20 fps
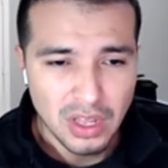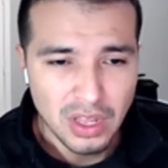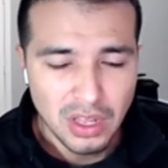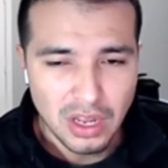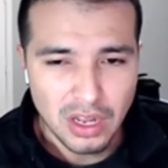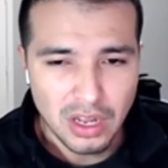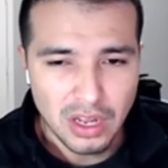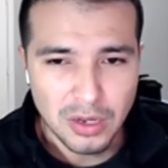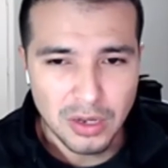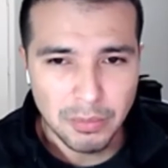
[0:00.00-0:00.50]

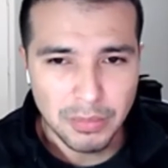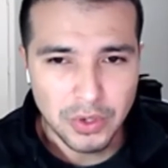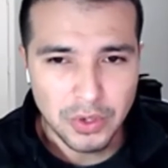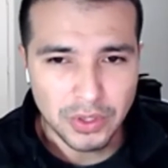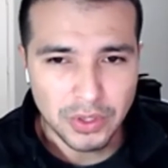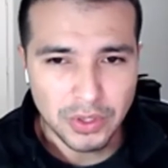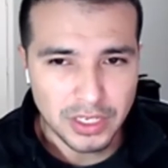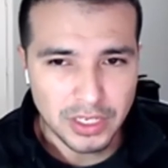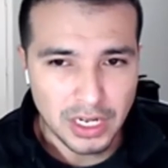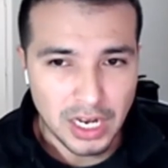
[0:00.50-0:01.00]
I
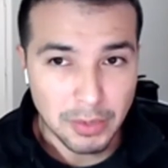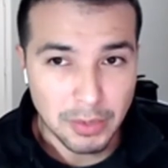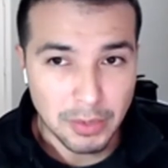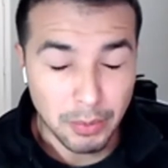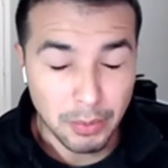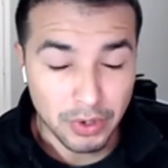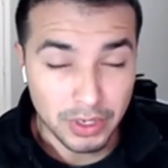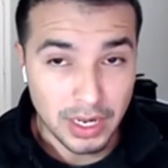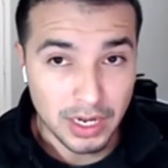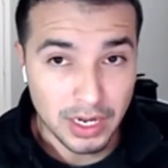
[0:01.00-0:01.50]
think a lot of people
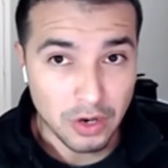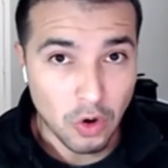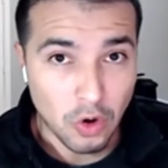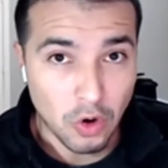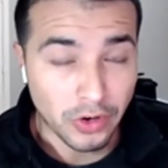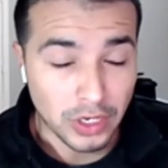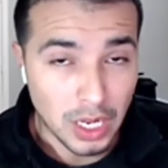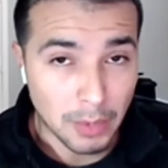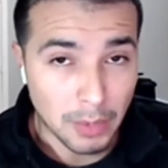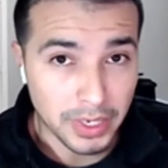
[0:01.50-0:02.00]
kind of
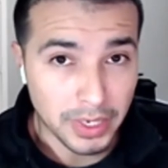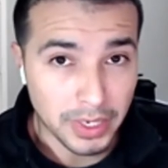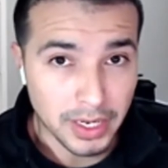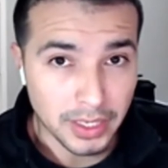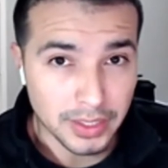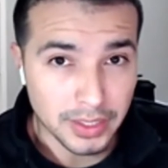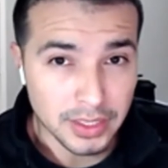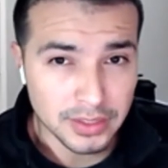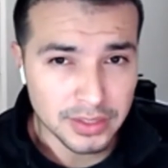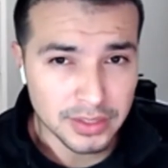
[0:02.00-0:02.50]
overcomplicate
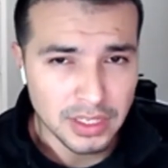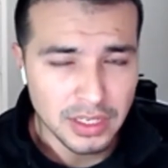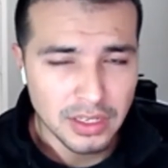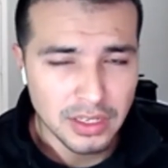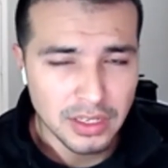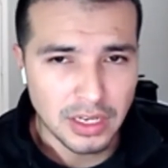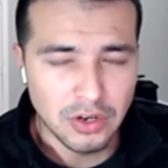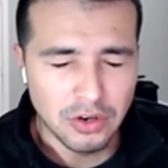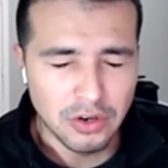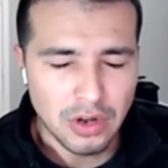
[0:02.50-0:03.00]
things,
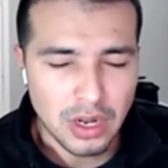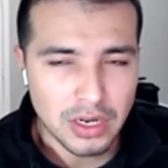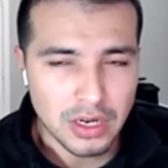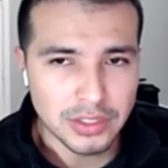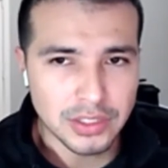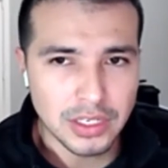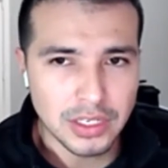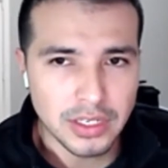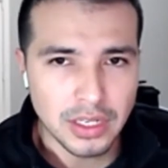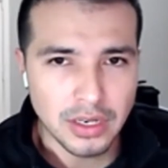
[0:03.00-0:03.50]

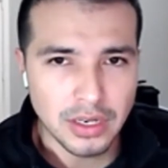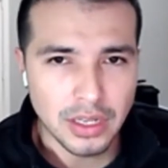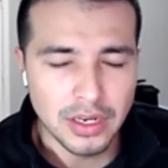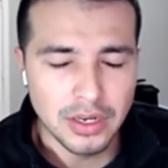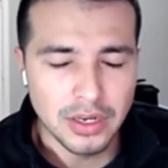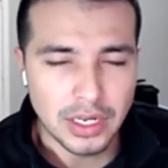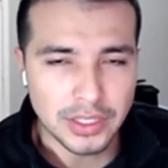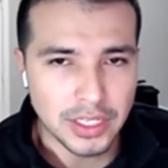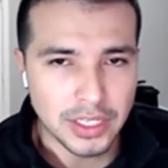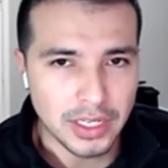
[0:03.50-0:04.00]
honestly, and I
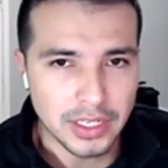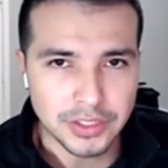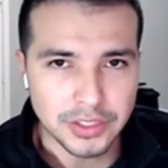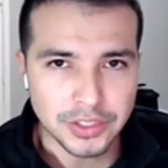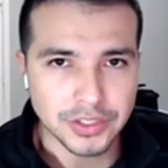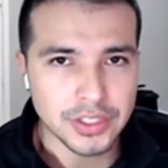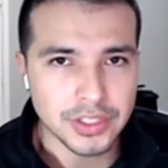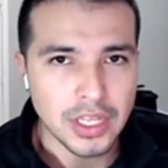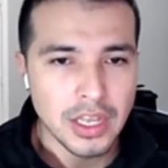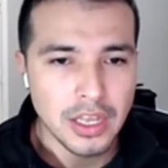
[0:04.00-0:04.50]
think it's
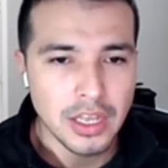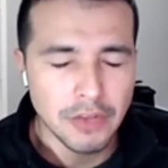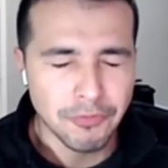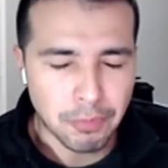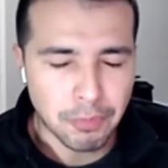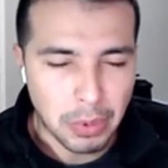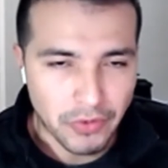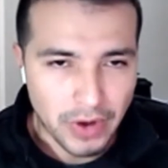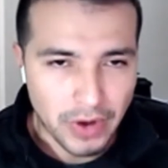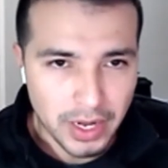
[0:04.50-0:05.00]
just
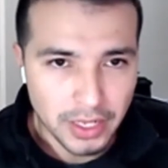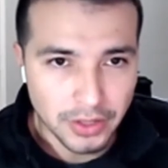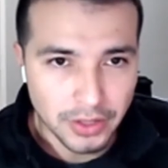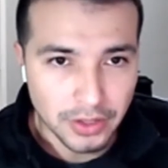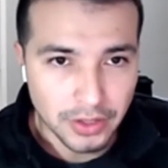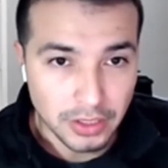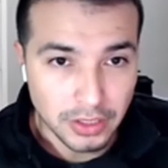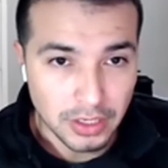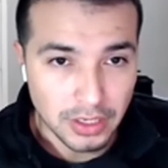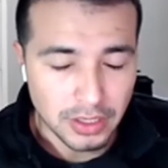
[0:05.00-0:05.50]
providing
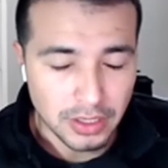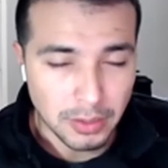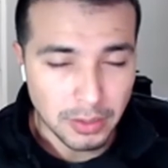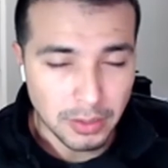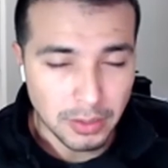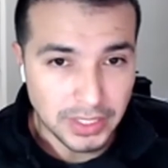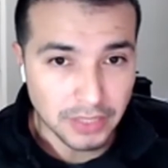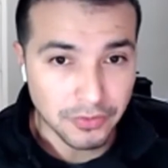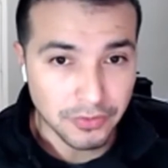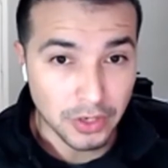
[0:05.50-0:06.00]
the
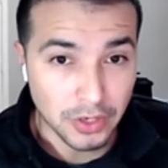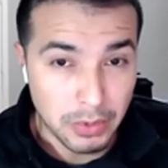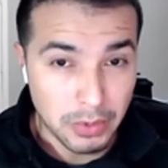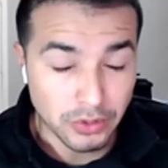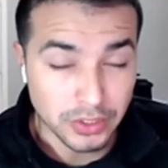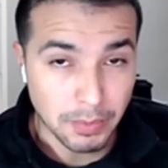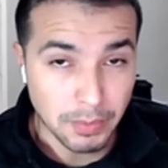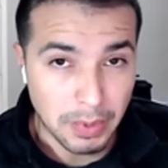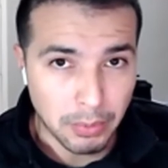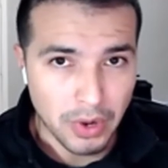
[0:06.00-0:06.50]
basic fundamentals
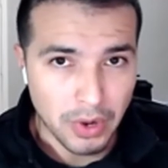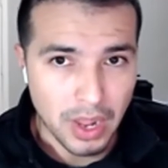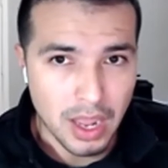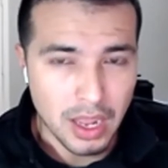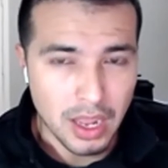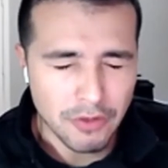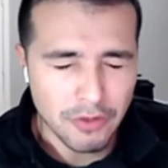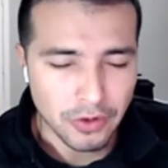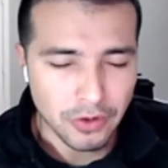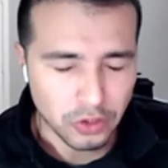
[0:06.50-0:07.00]
that people
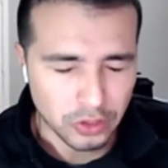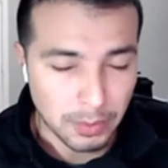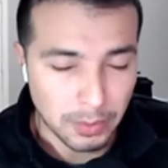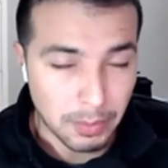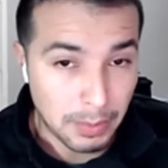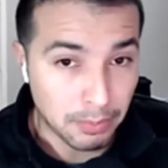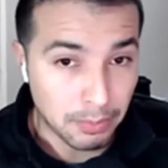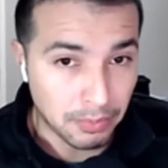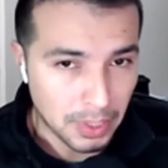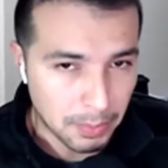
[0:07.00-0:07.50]
have, or
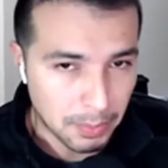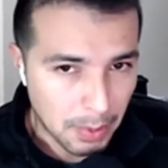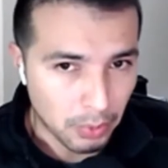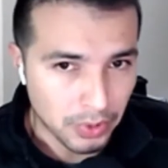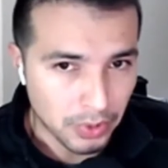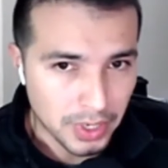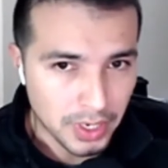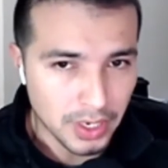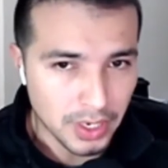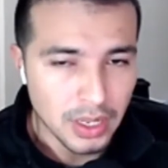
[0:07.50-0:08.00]
that people
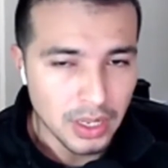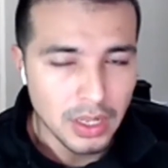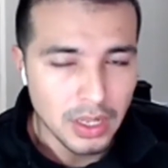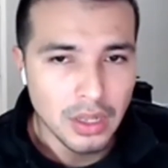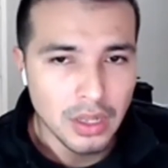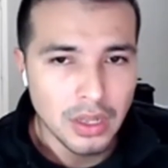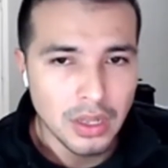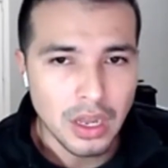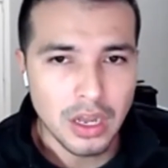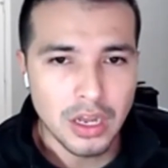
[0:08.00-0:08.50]
need,
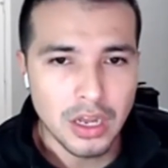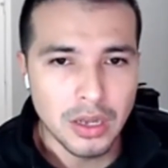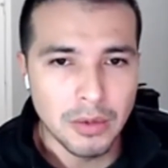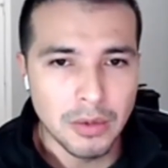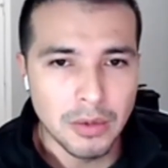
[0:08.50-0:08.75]
and